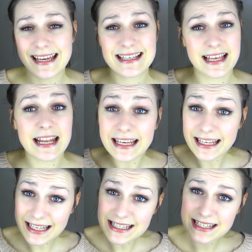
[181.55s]
is that
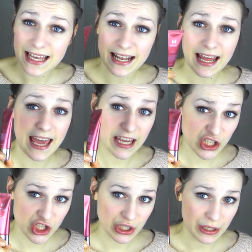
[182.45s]
it is an
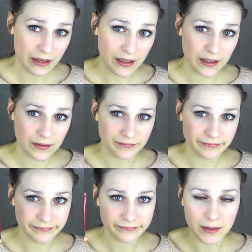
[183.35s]
Asian
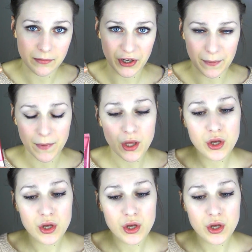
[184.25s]
BB cream.